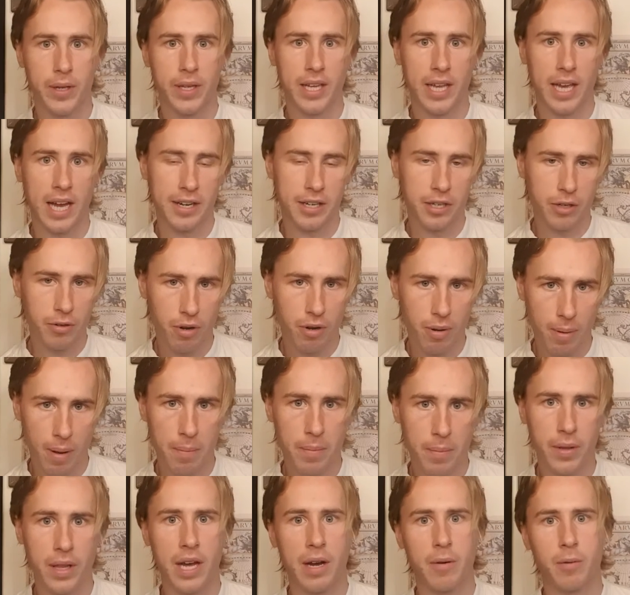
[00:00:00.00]
But yeah, I do
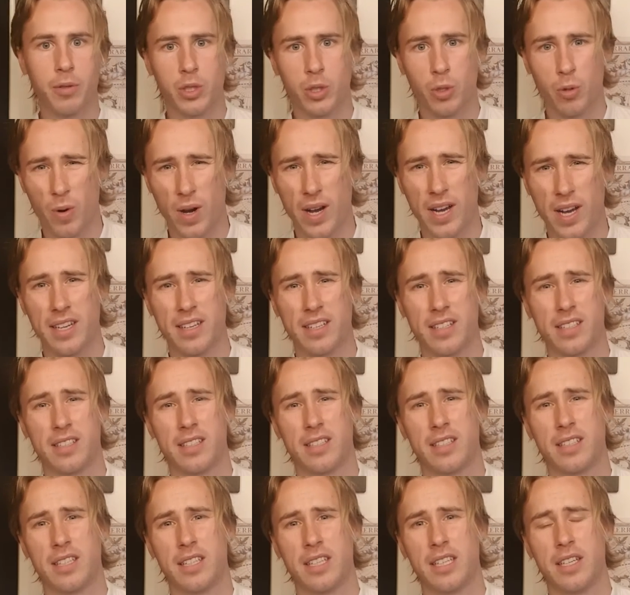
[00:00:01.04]
remember that I was quite
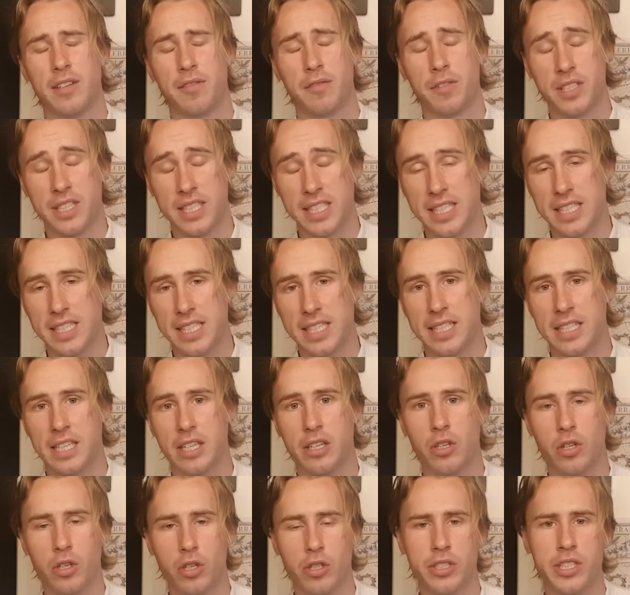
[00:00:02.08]

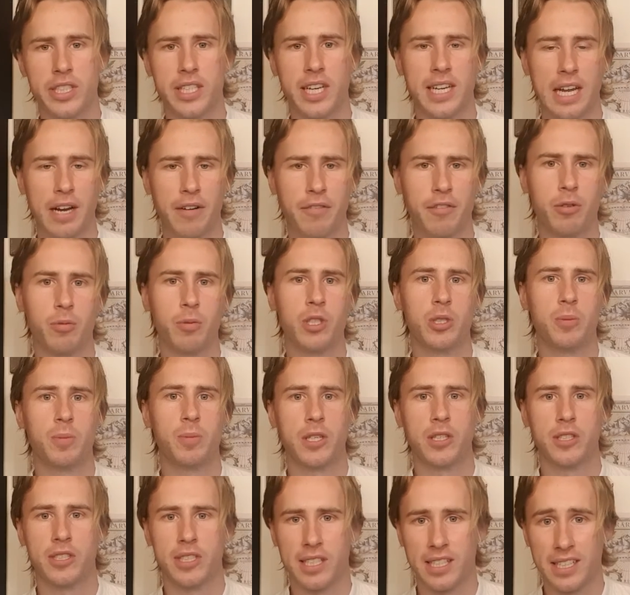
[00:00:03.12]
fatigued and nauseated afterwards
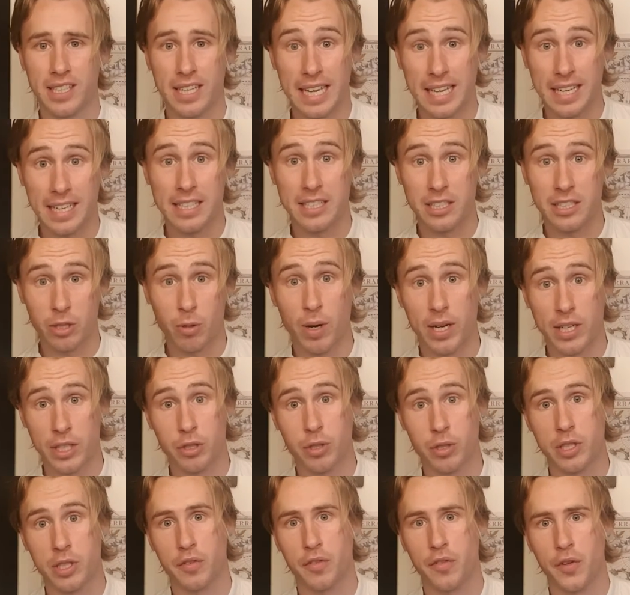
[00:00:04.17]
because it is
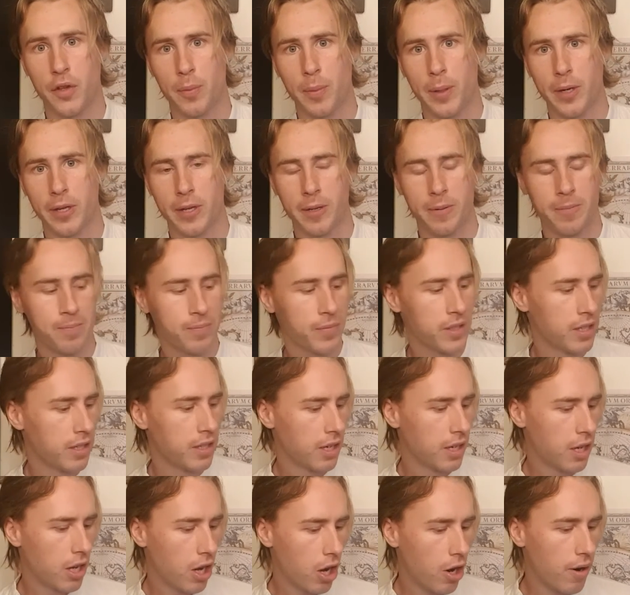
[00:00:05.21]
quite stressful for the body.
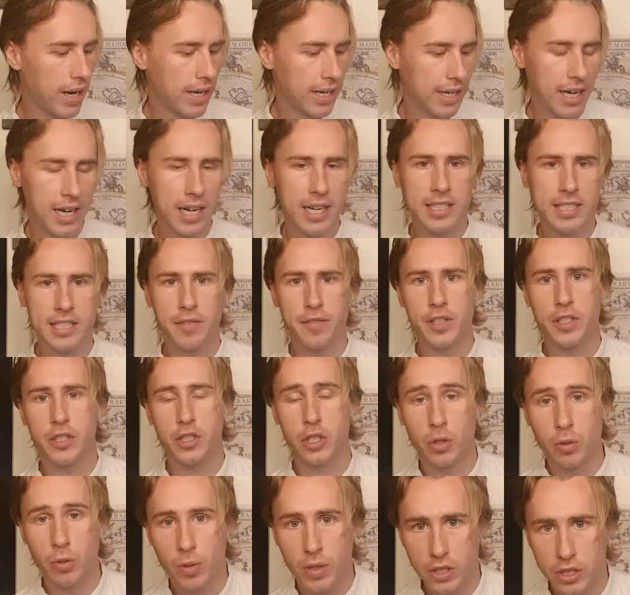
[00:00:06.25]
Alright guys, if you
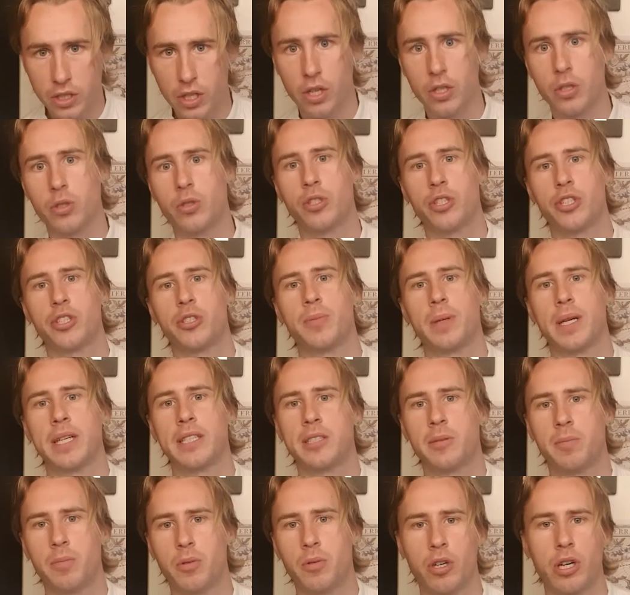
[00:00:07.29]
do want to start a nutritional
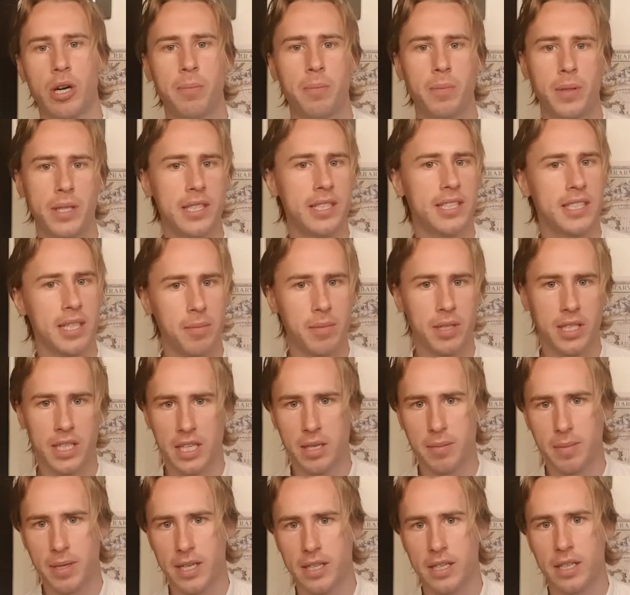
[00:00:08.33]
balancing program, please send me
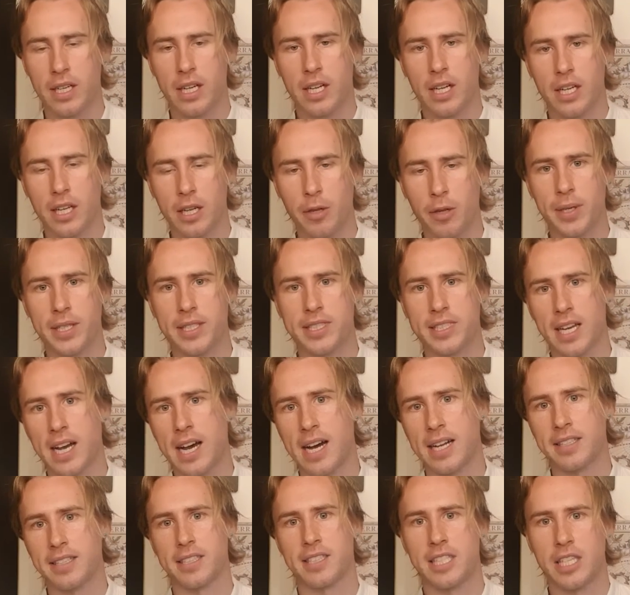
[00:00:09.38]
an email,
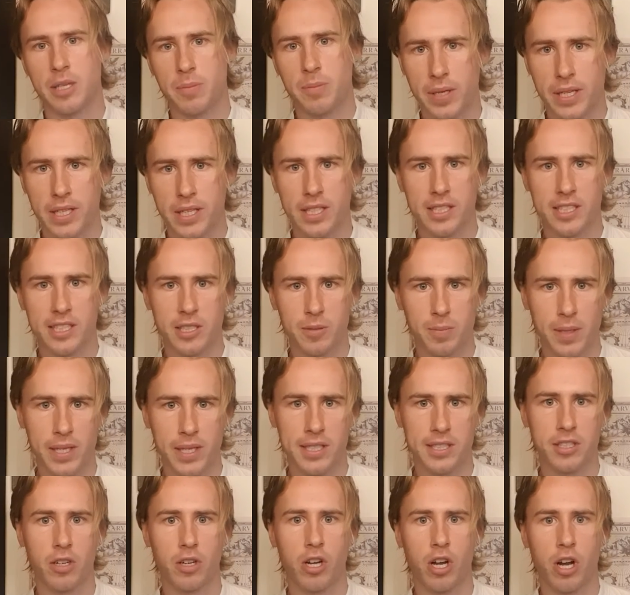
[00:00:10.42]

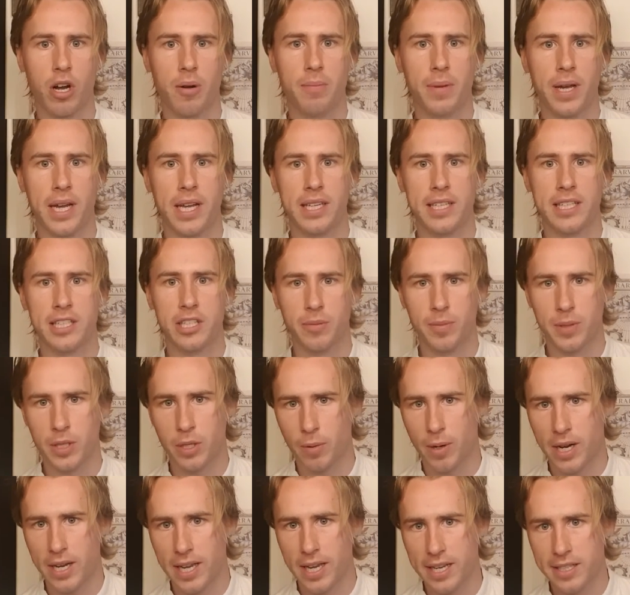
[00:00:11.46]
lewis@deephealingspace.com,
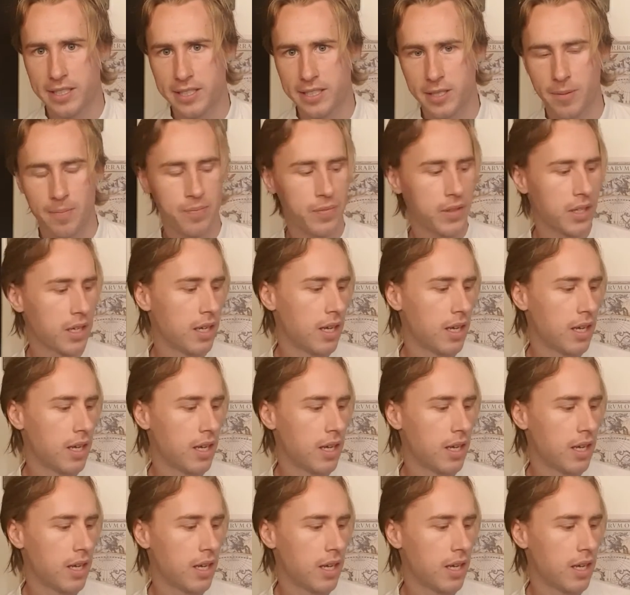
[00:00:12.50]
Lewis.